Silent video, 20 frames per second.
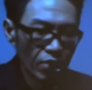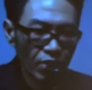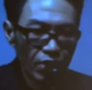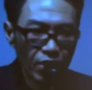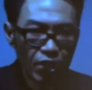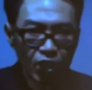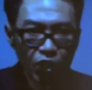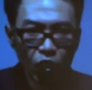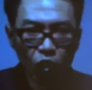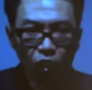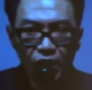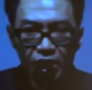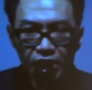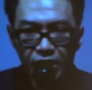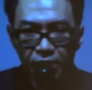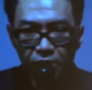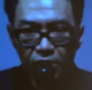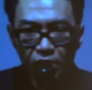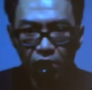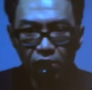Or
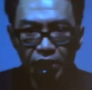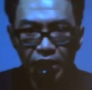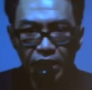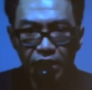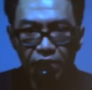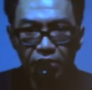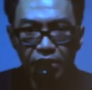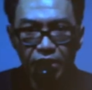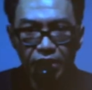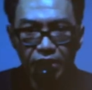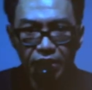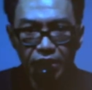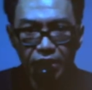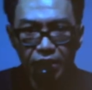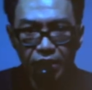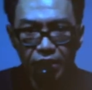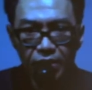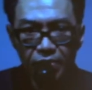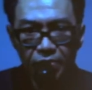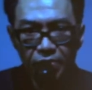quantum
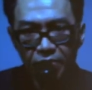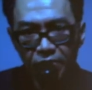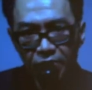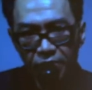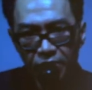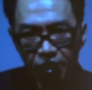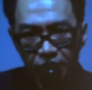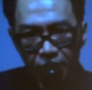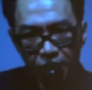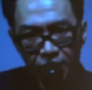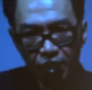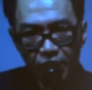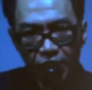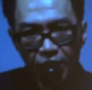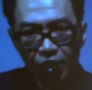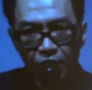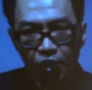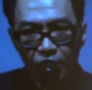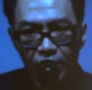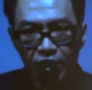coherence,
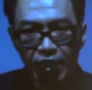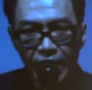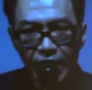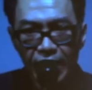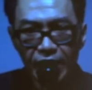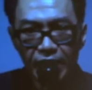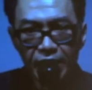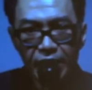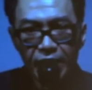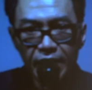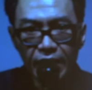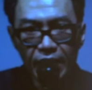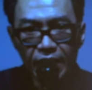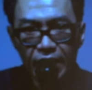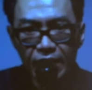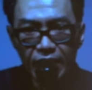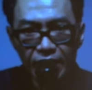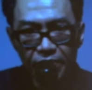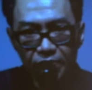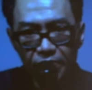where an
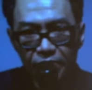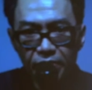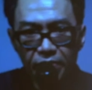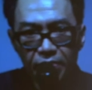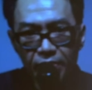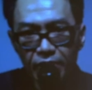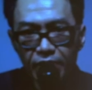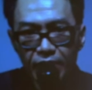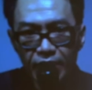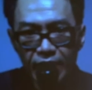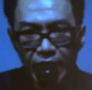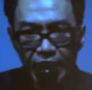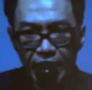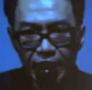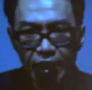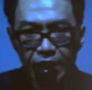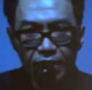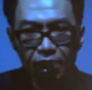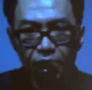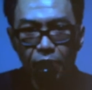enzyme
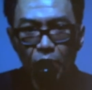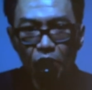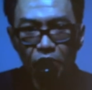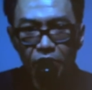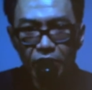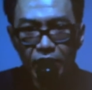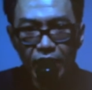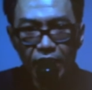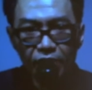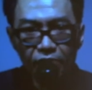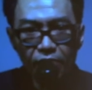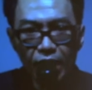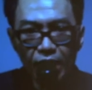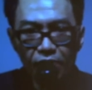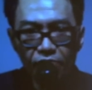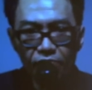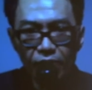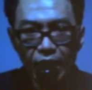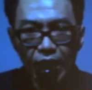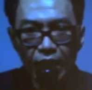takes the most direct
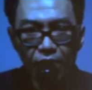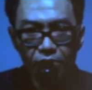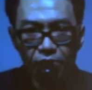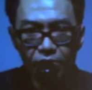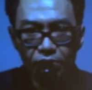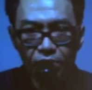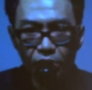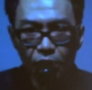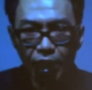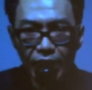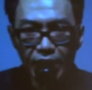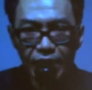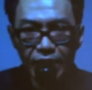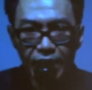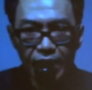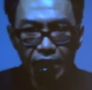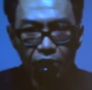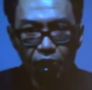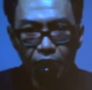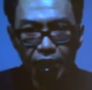route to
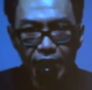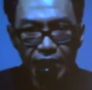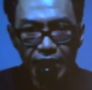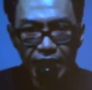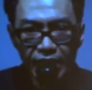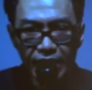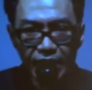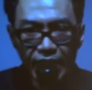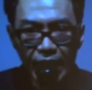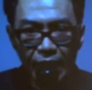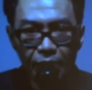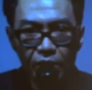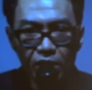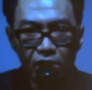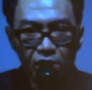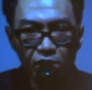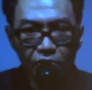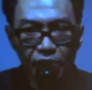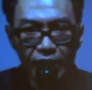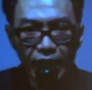accelerating a
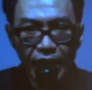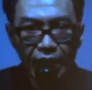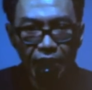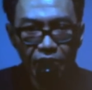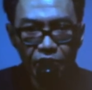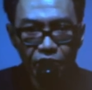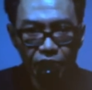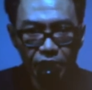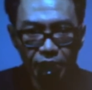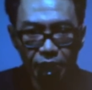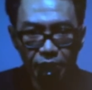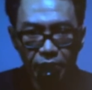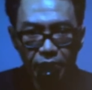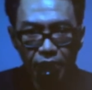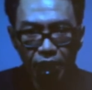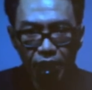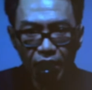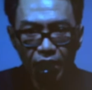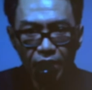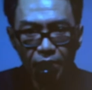chemical
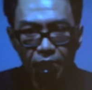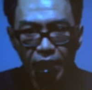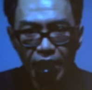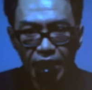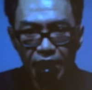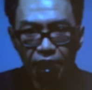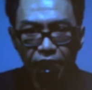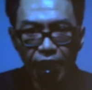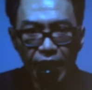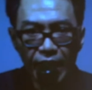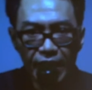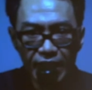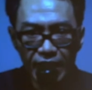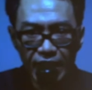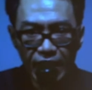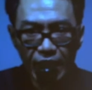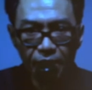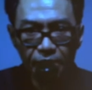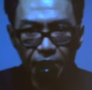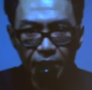reaction by dividing
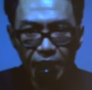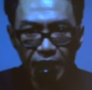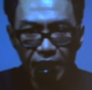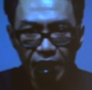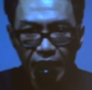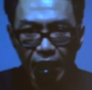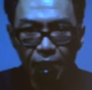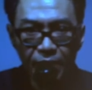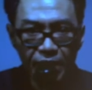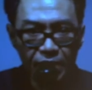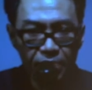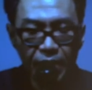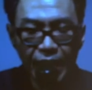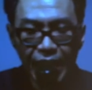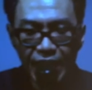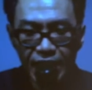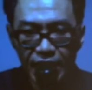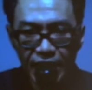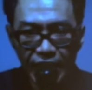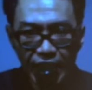up and coming
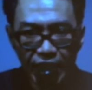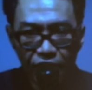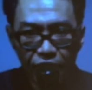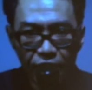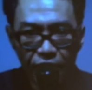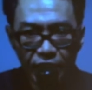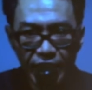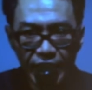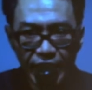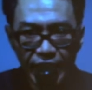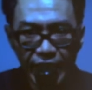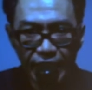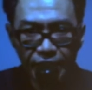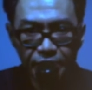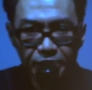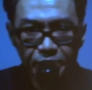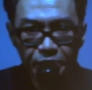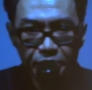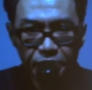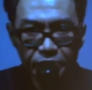back together
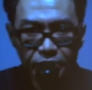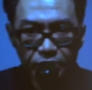again.